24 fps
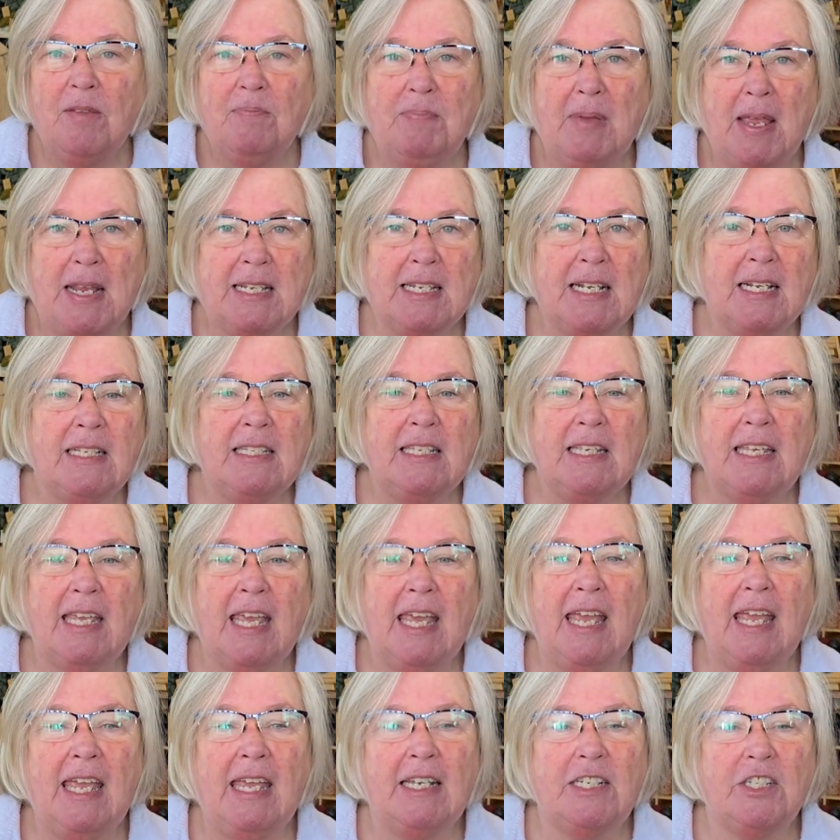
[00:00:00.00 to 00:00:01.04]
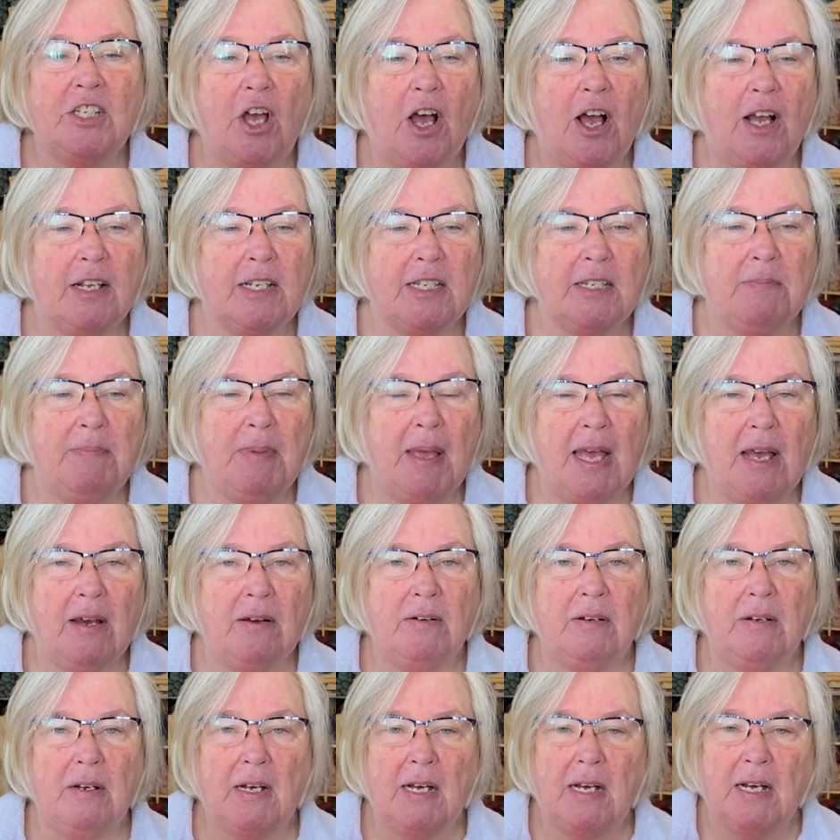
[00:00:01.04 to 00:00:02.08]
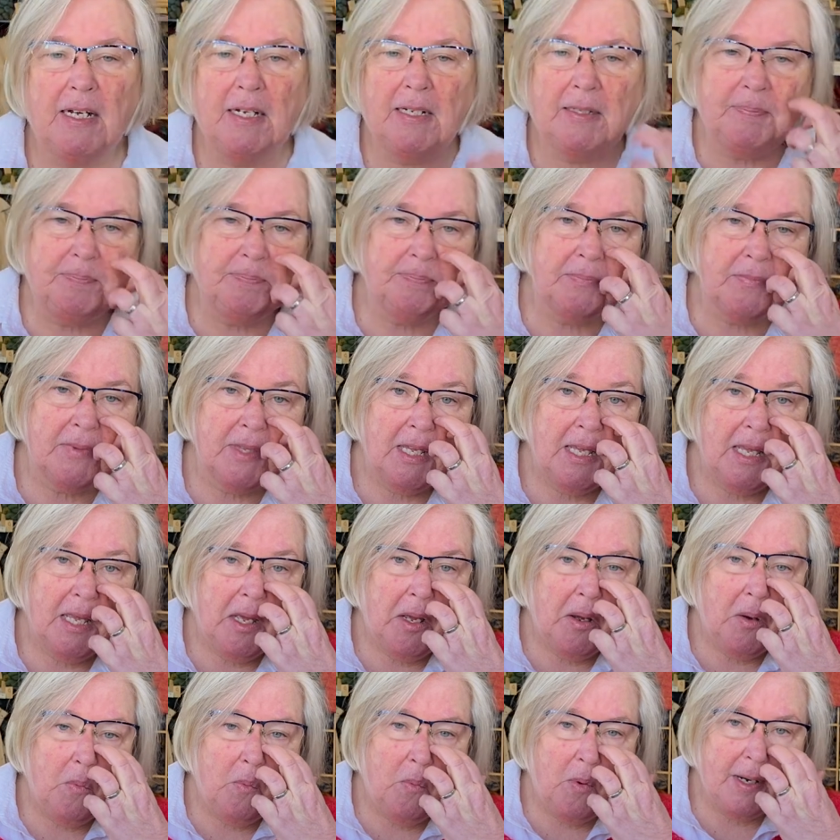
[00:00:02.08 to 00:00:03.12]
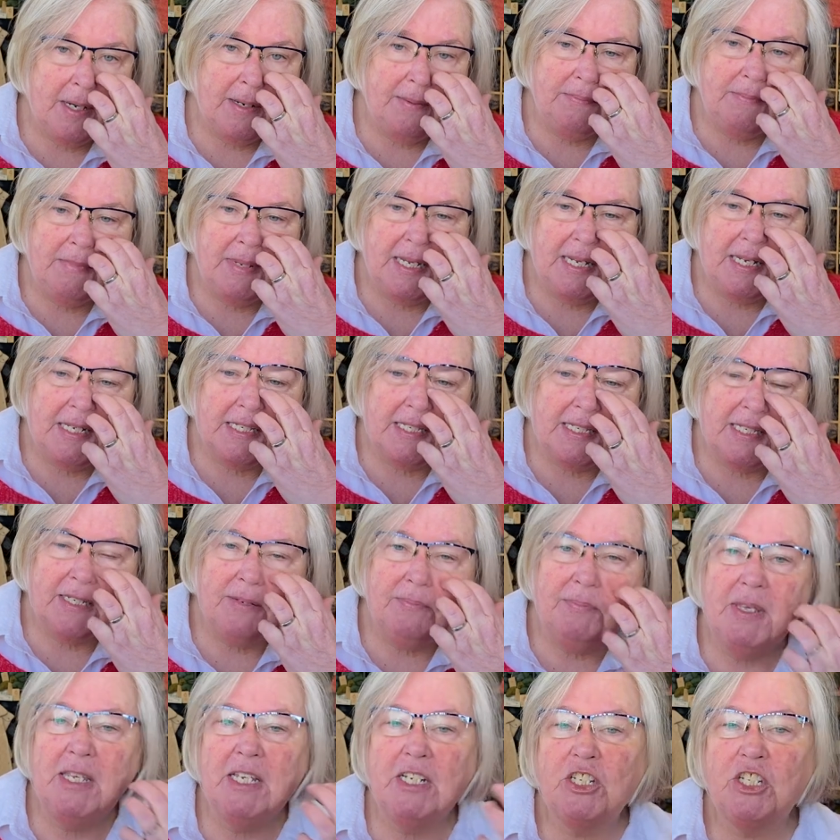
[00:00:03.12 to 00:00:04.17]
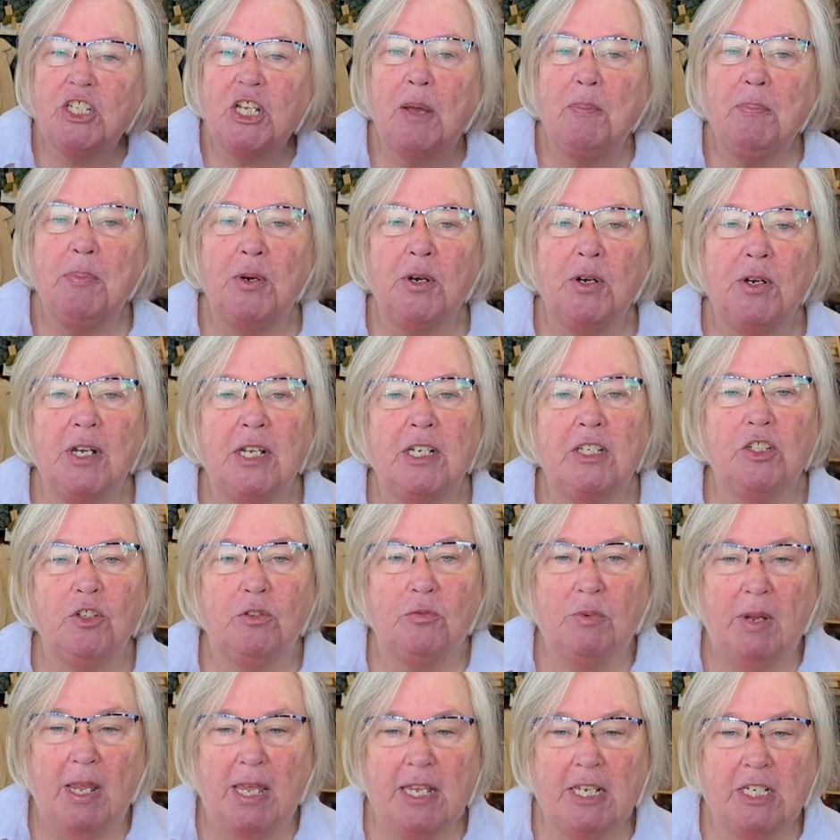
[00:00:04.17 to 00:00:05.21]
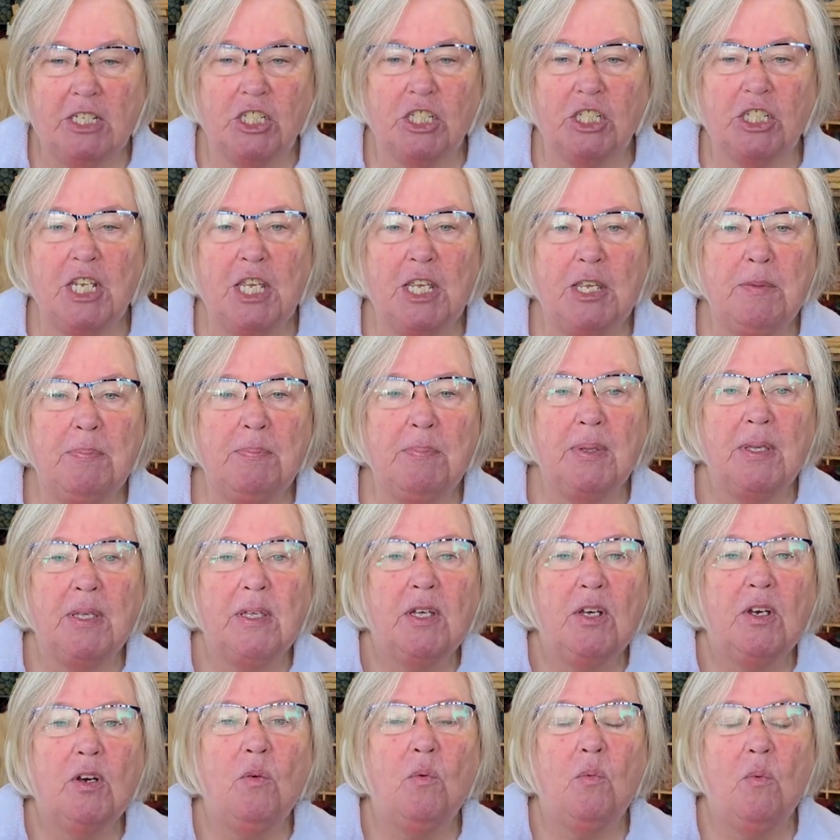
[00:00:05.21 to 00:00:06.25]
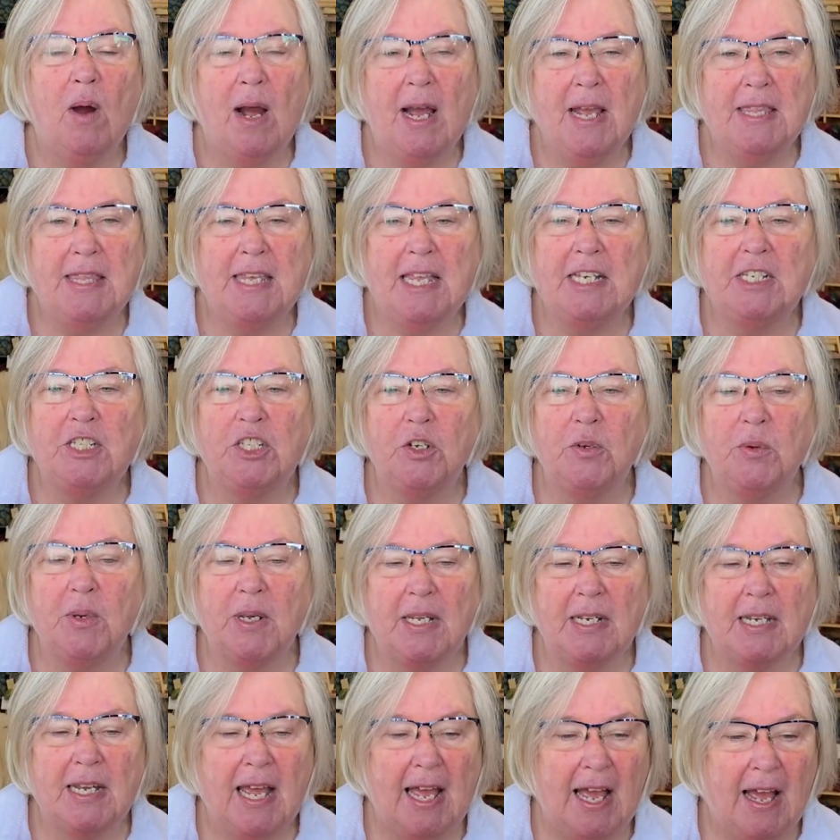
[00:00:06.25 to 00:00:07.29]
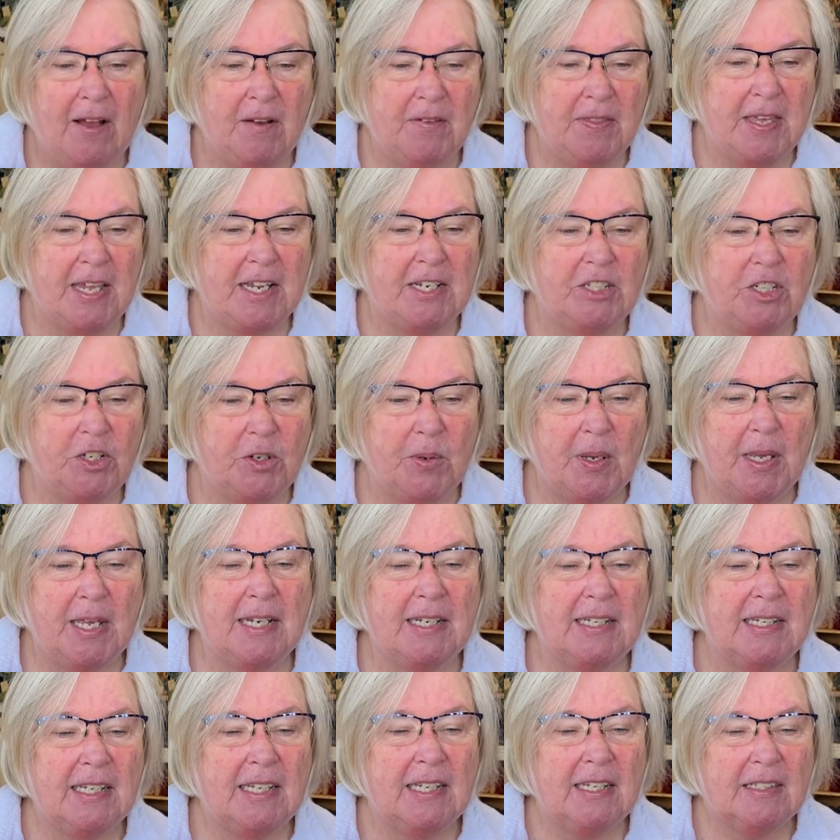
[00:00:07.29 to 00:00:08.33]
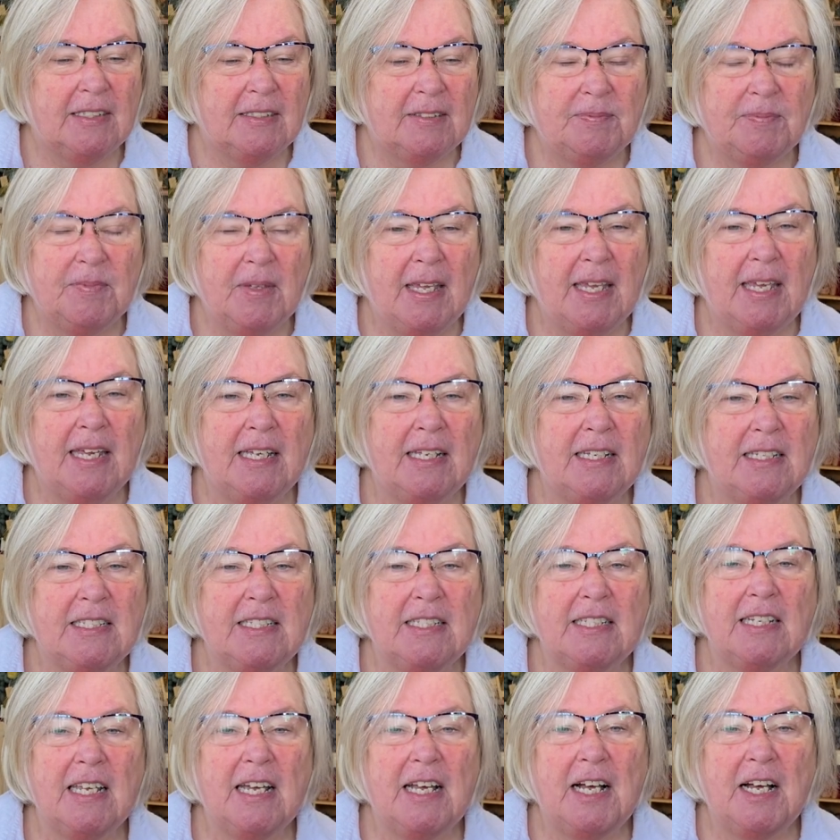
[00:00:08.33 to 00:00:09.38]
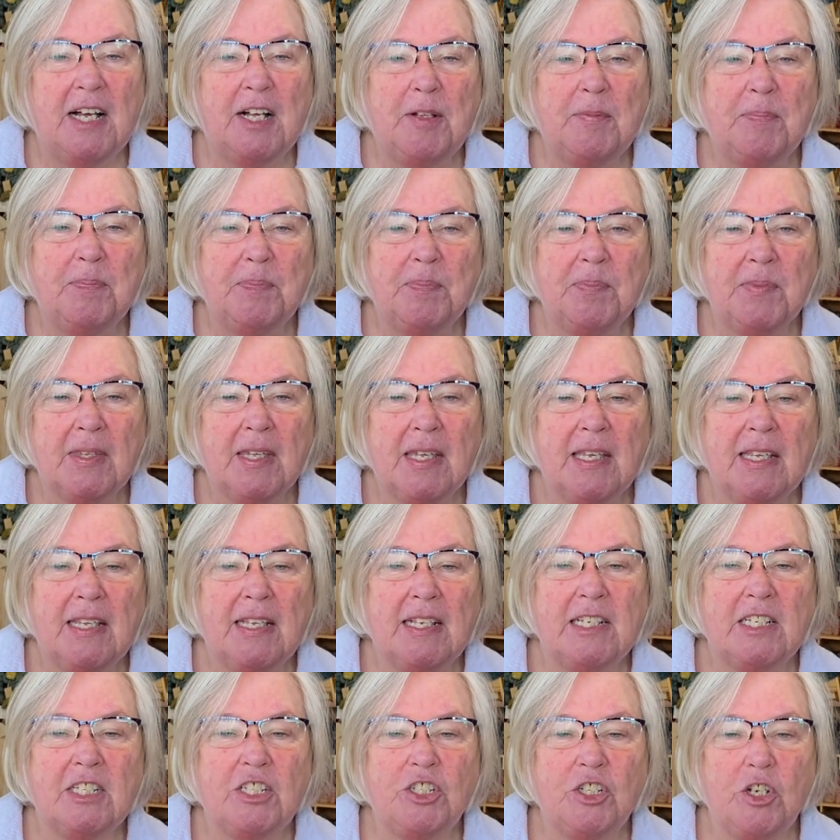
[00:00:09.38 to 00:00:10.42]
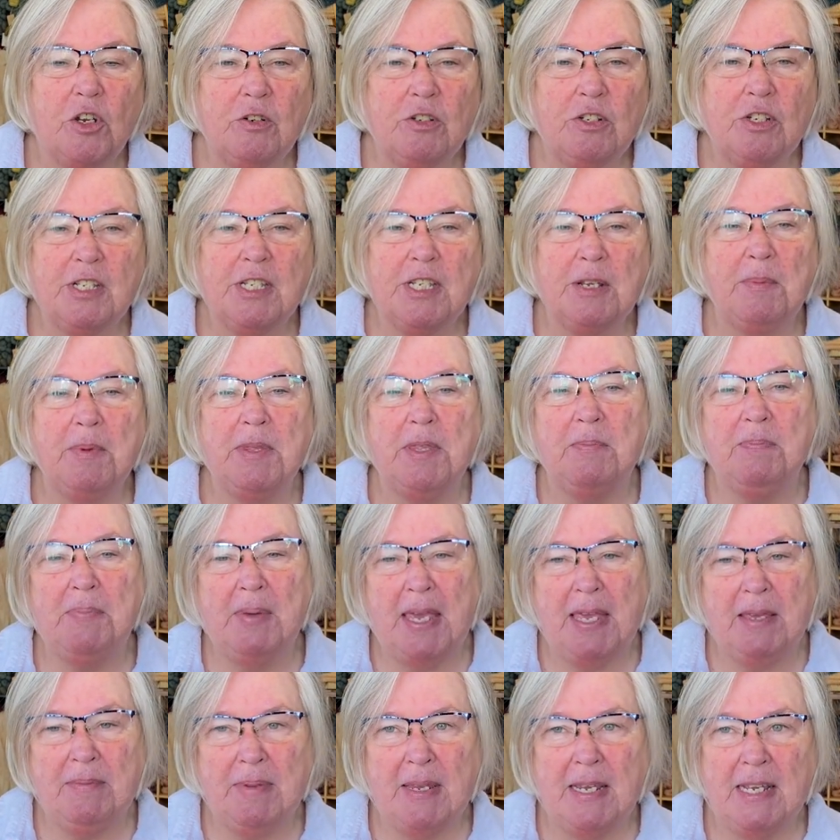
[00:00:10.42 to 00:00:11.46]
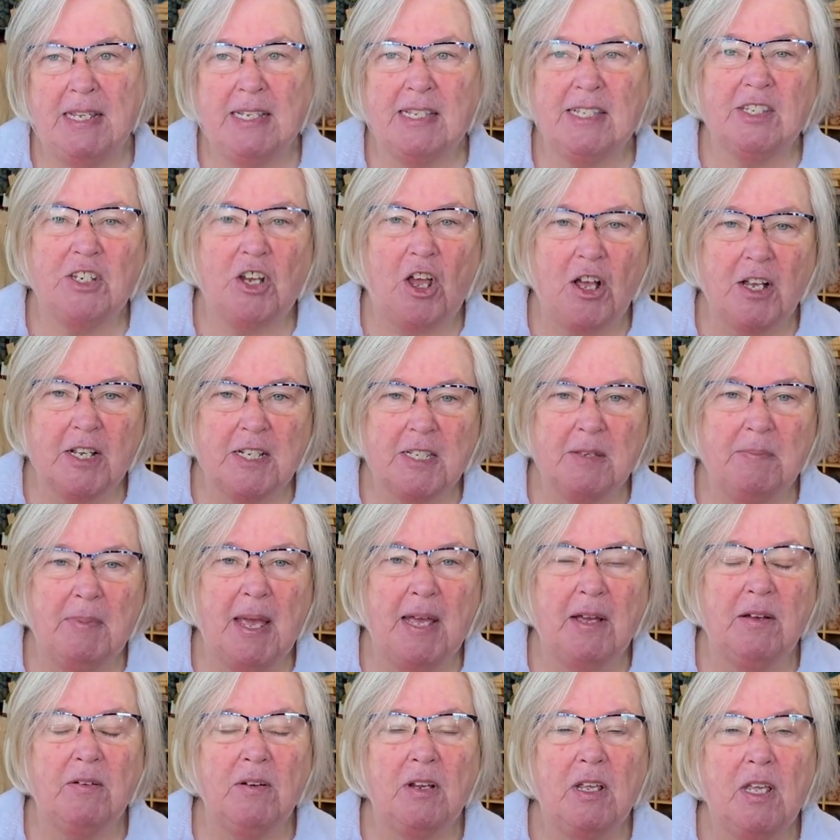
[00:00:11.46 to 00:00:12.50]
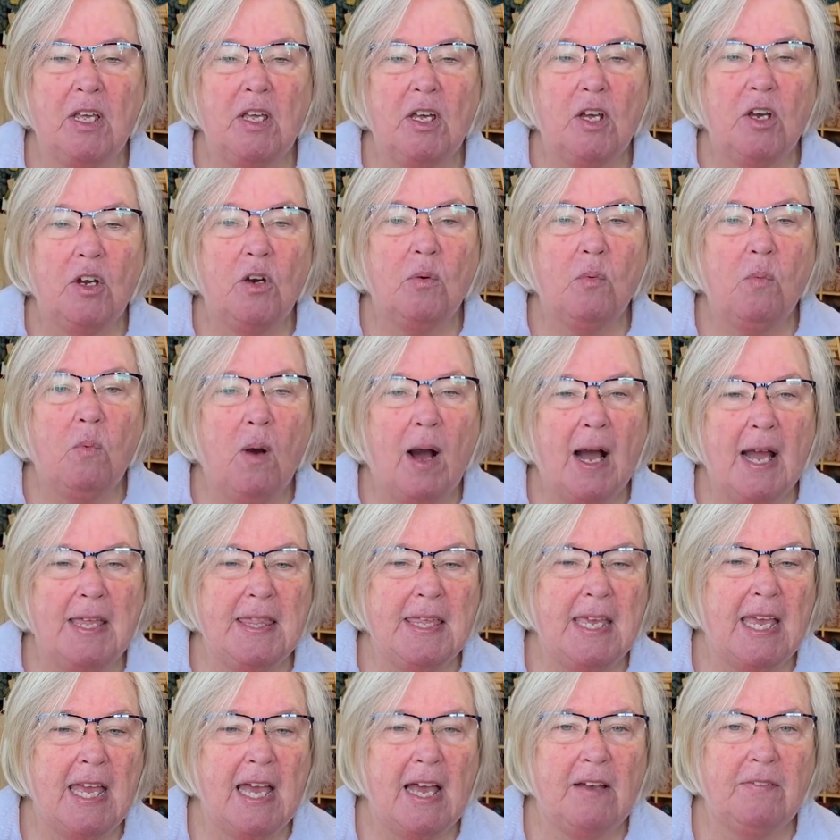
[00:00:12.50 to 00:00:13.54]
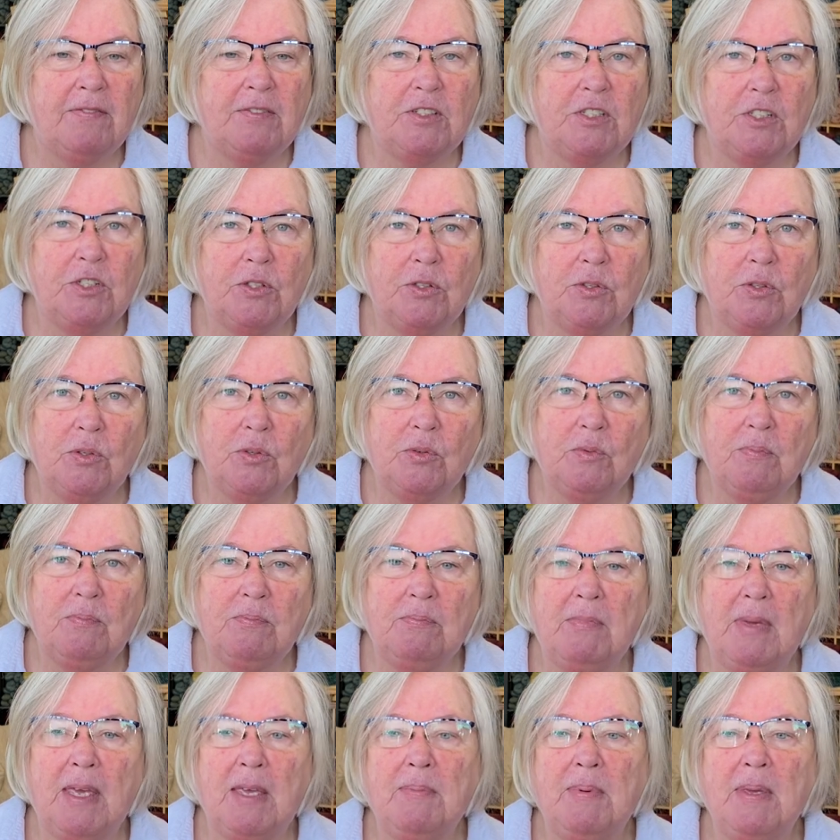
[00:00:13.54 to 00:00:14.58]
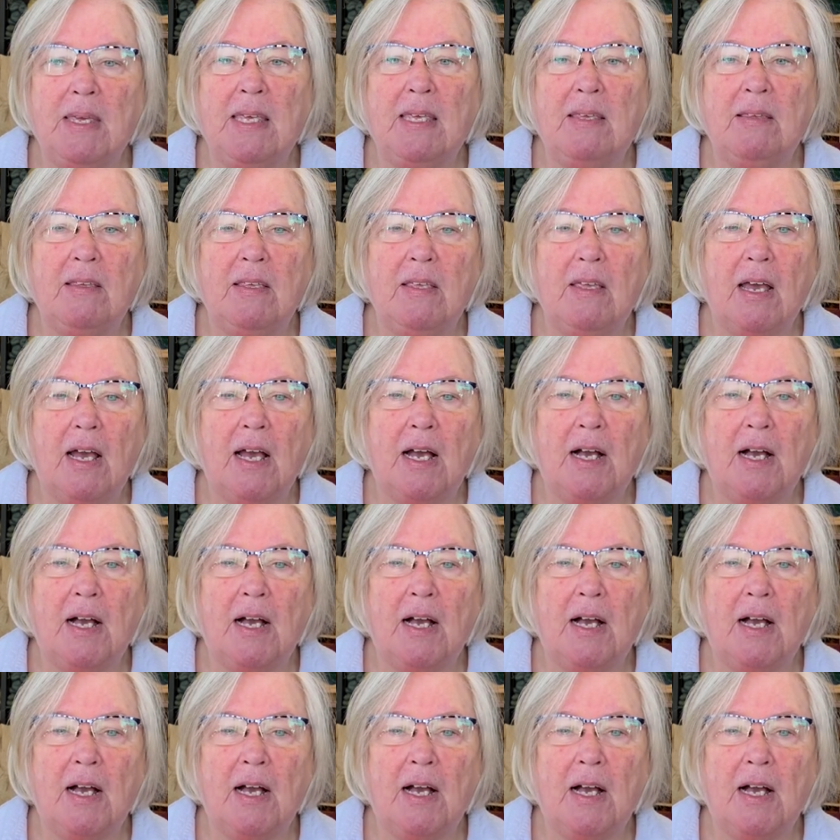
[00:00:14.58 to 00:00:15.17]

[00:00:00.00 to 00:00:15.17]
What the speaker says: basically Kate talks about what it means to be a shepherd and to raise sheep, why they do it, how they do it, and shows you some of the babies, talks about why they have to maybe